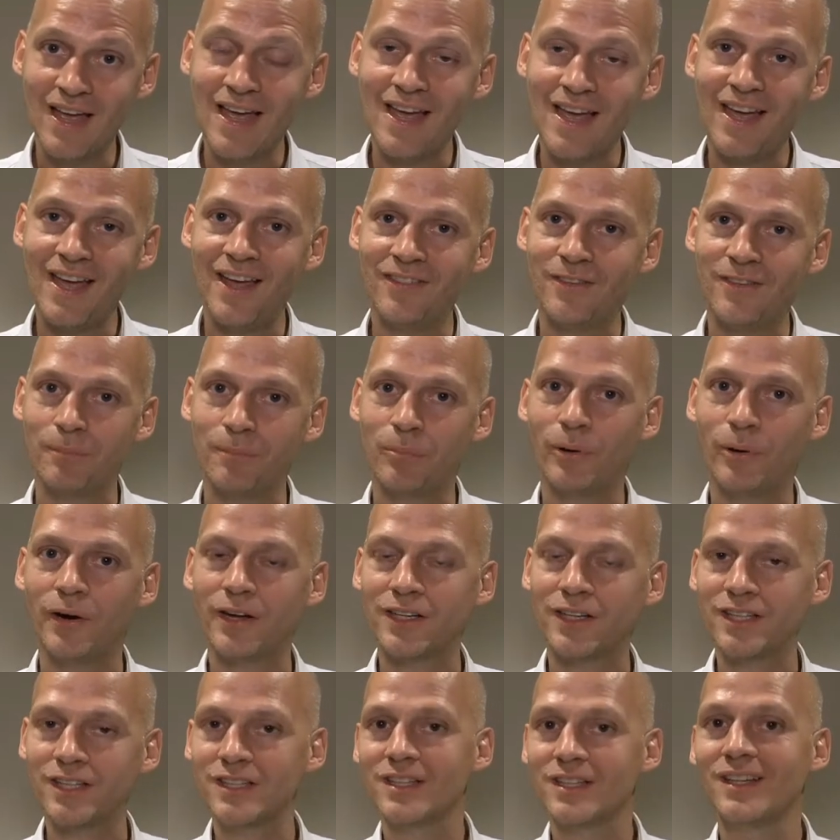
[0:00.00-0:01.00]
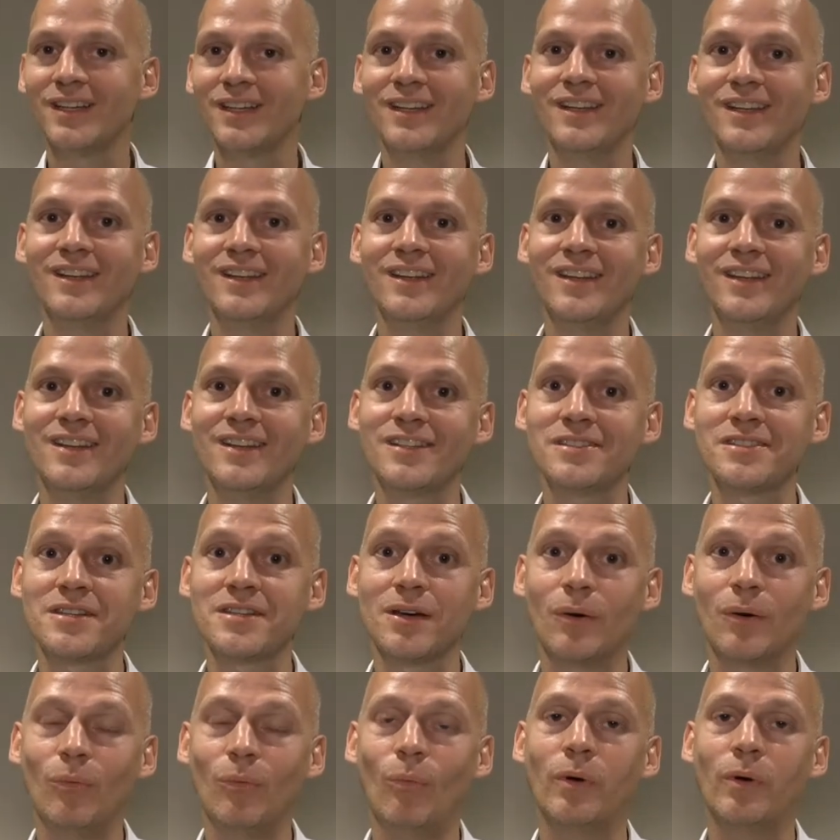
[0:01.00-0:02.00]
and the product is
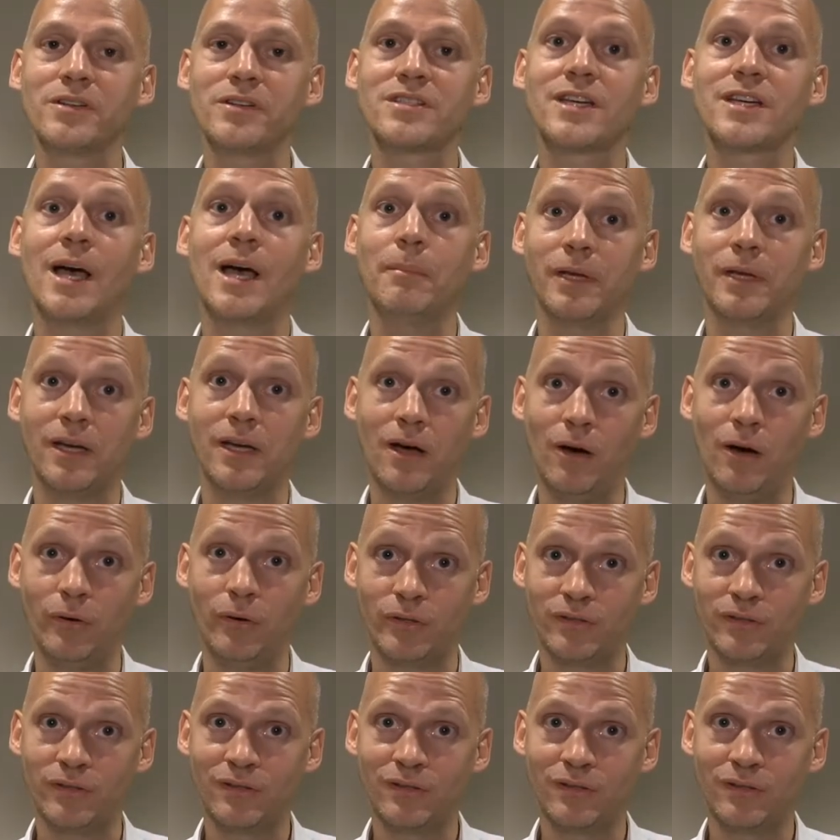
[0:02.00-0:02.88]
what is coming out.